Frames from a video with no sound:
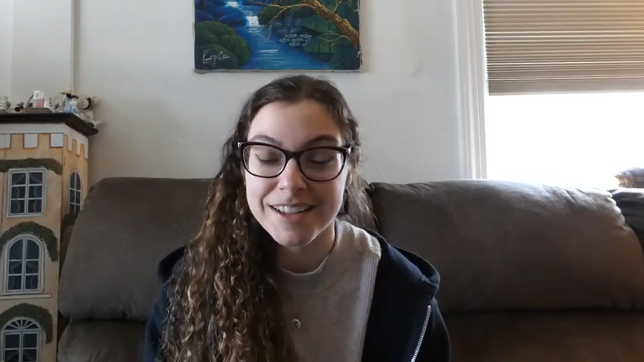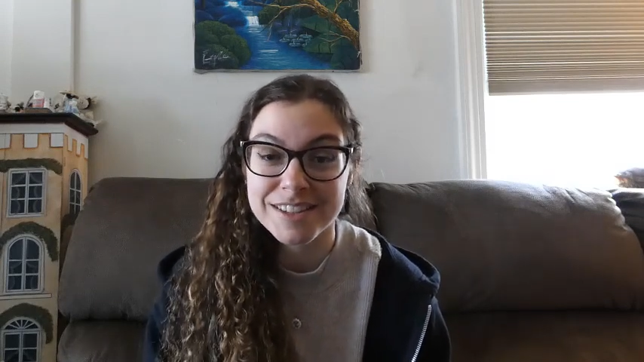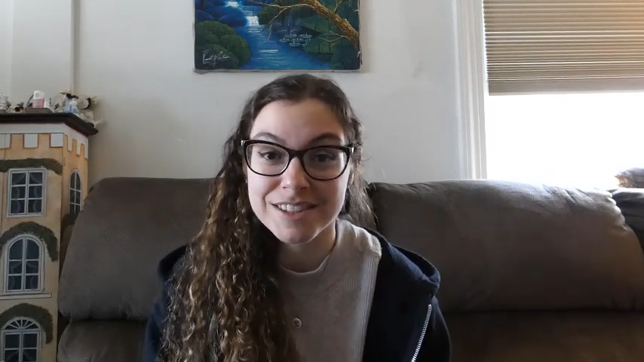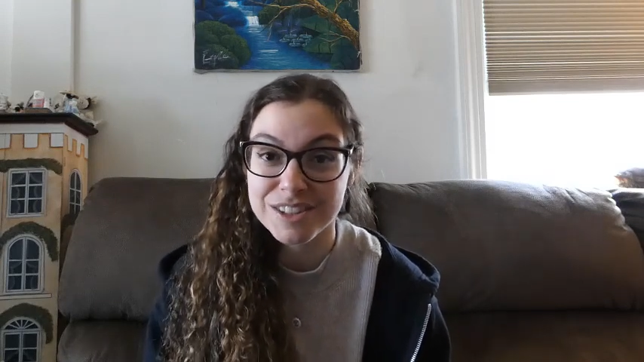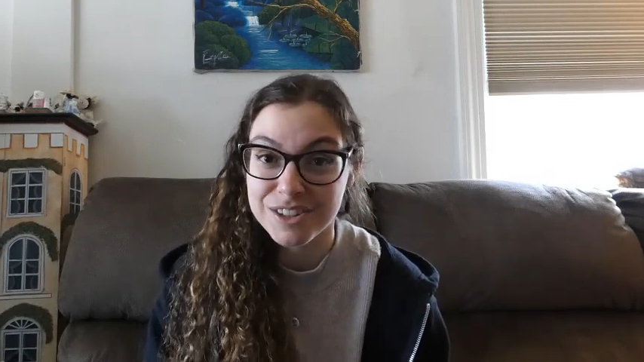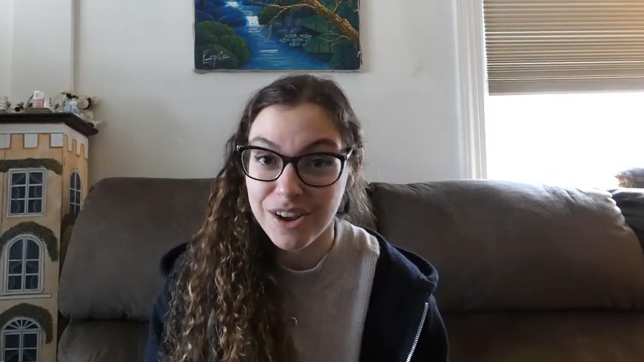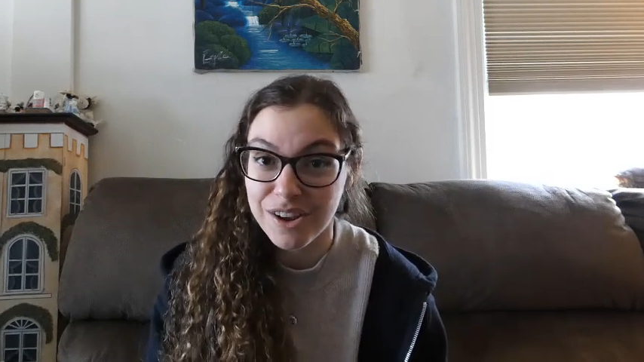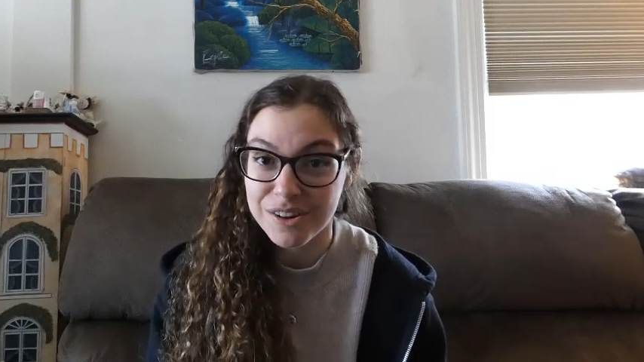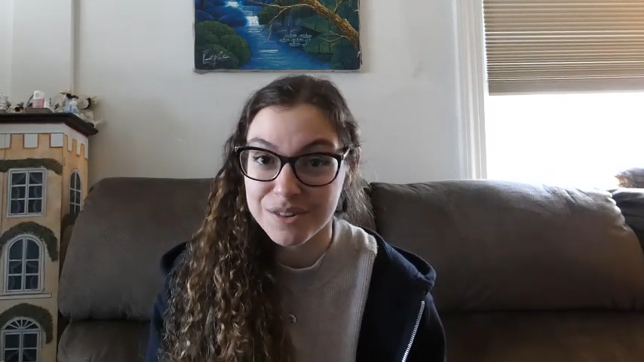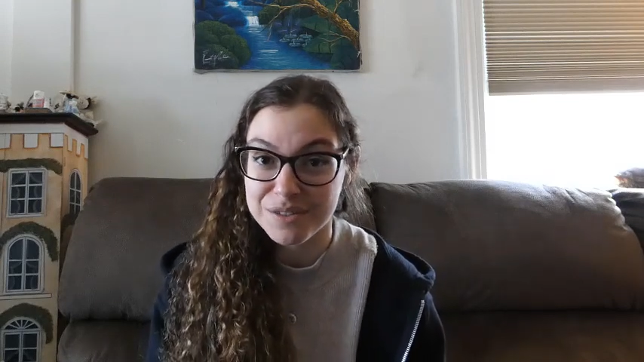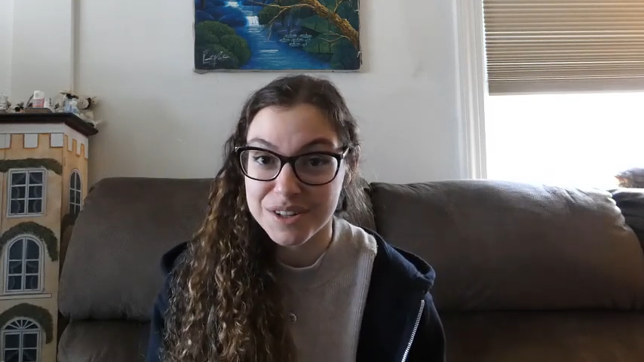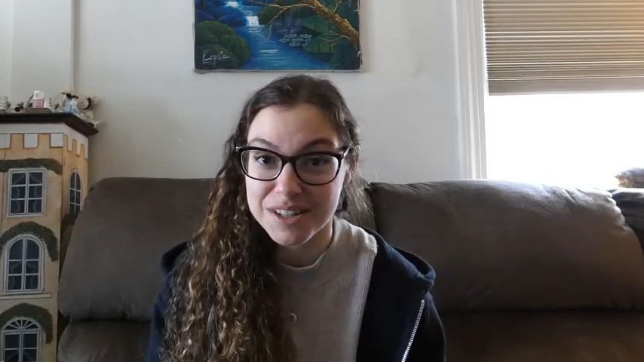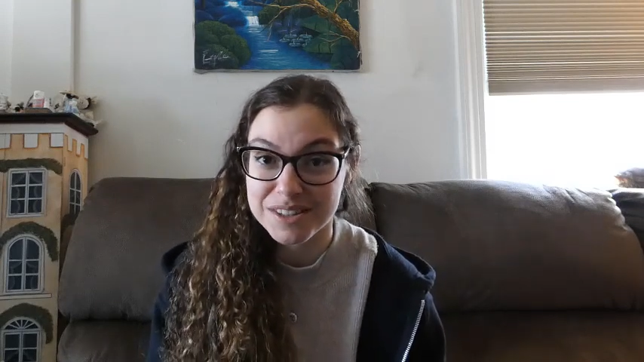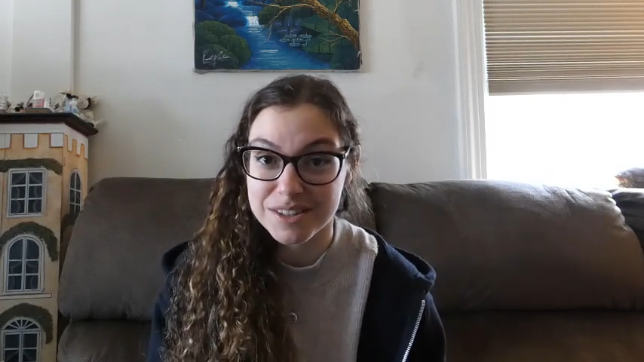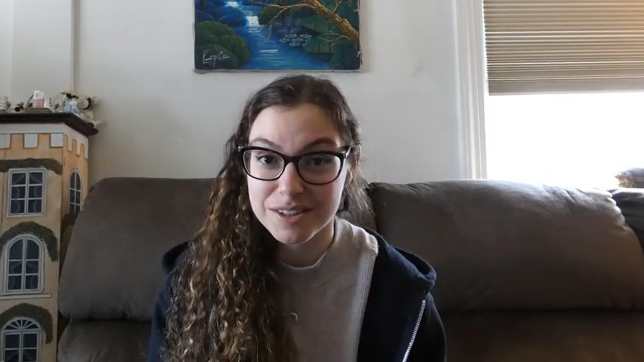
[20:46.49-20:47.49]
is not a
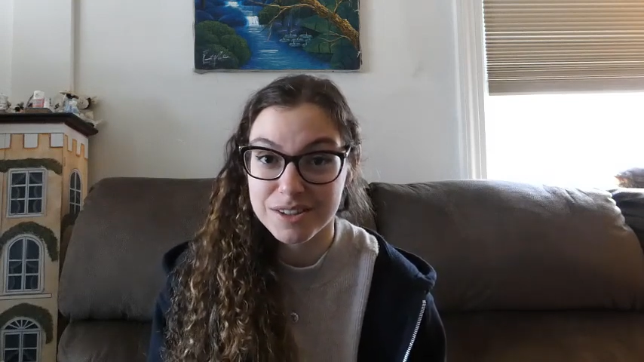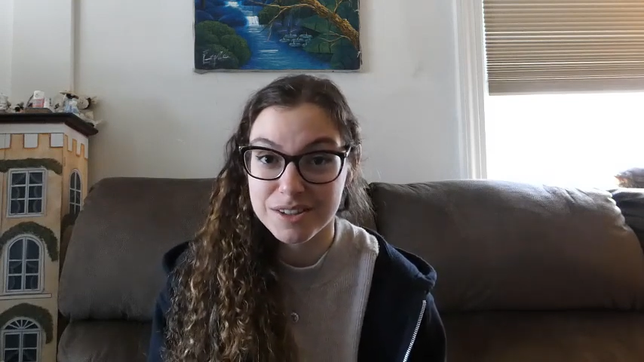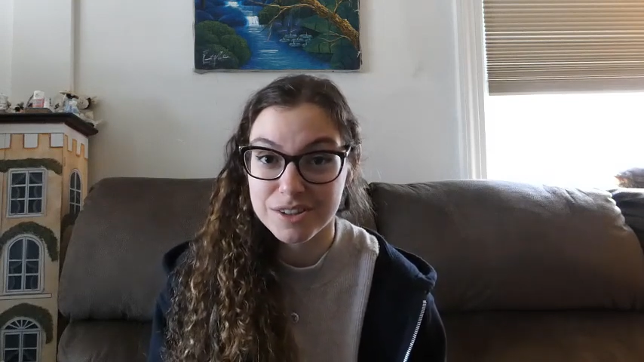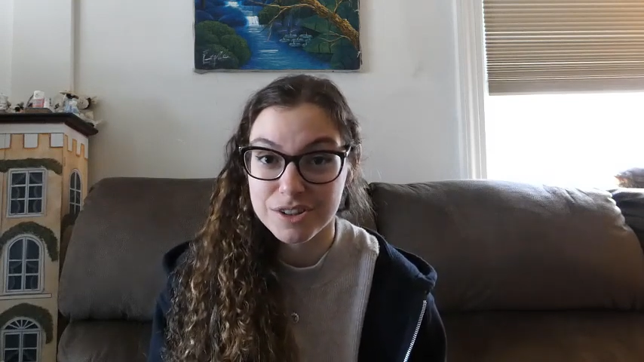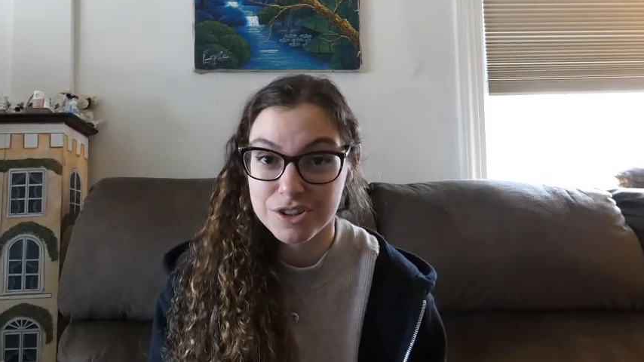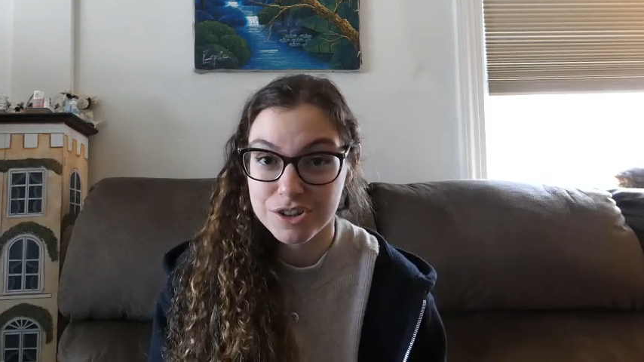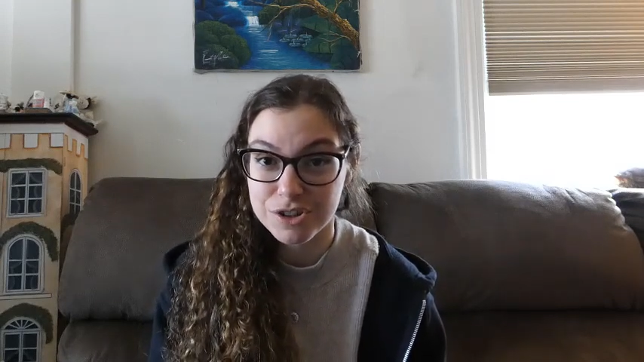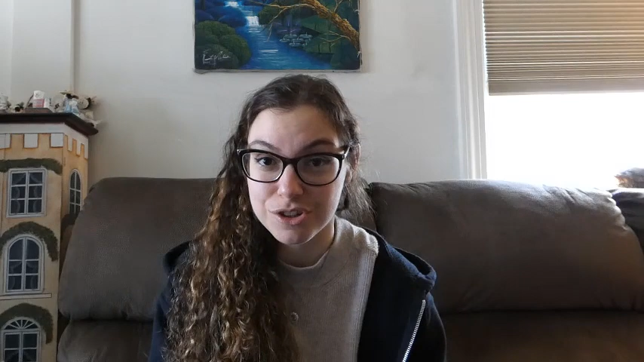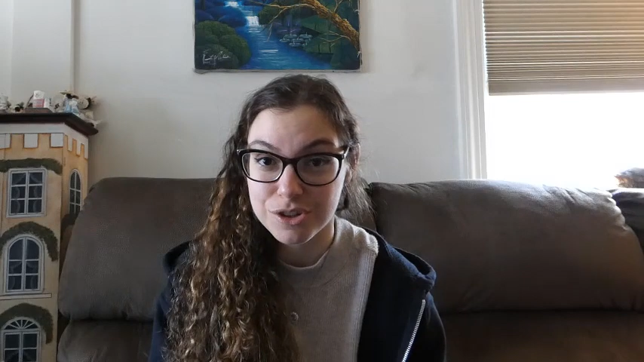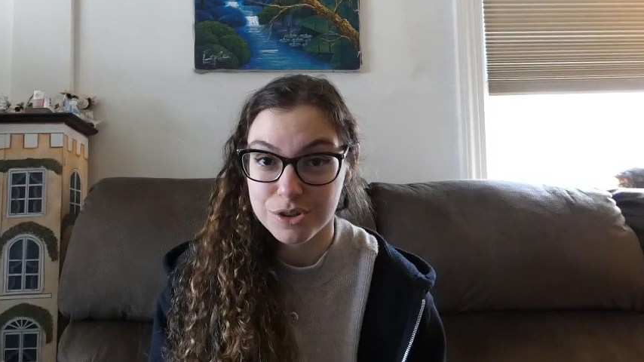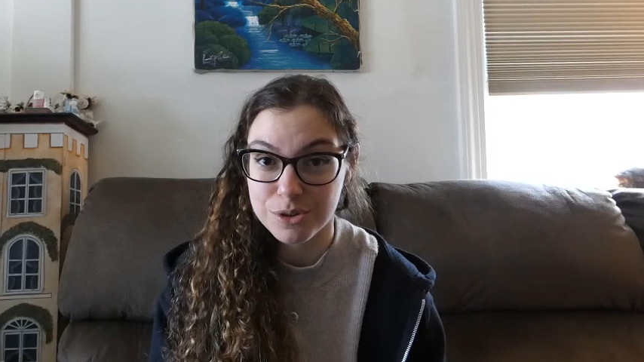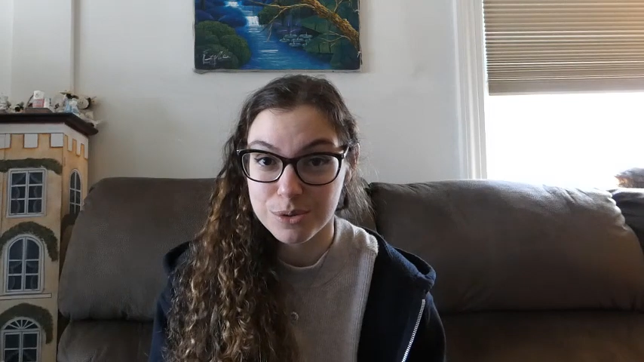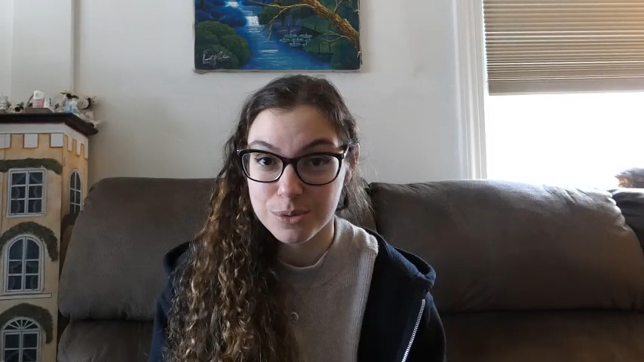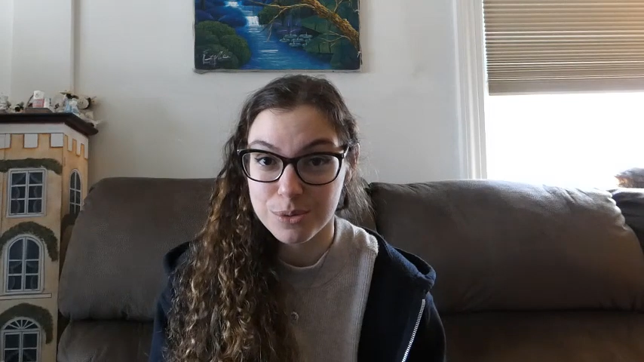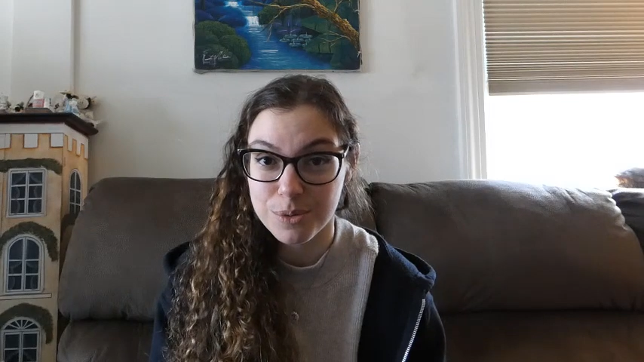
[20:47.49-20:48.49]
reason
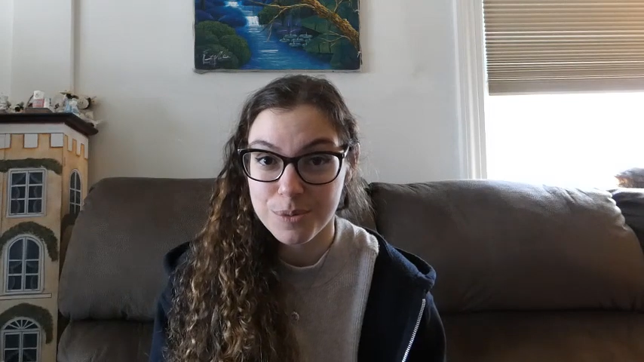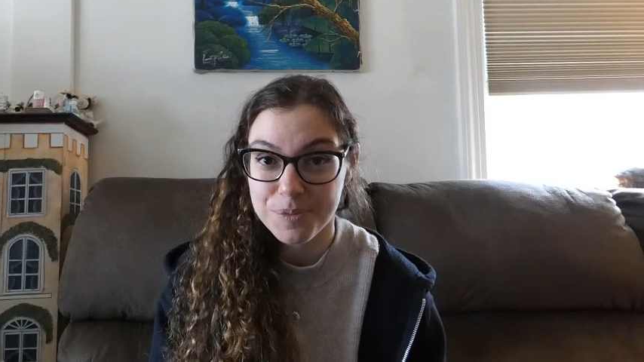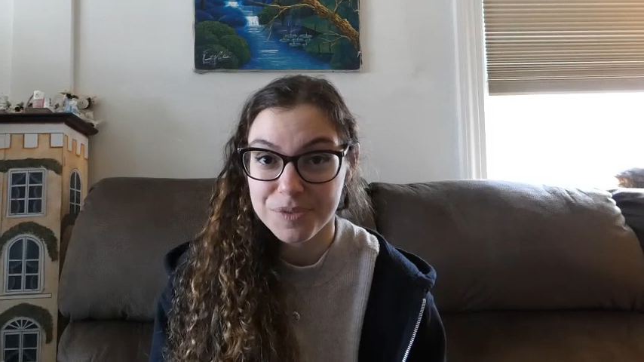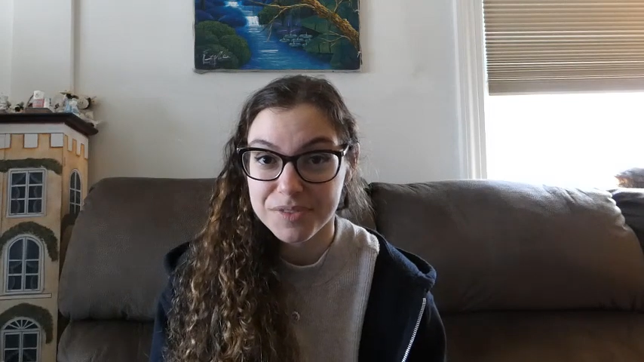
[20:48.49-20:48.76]
to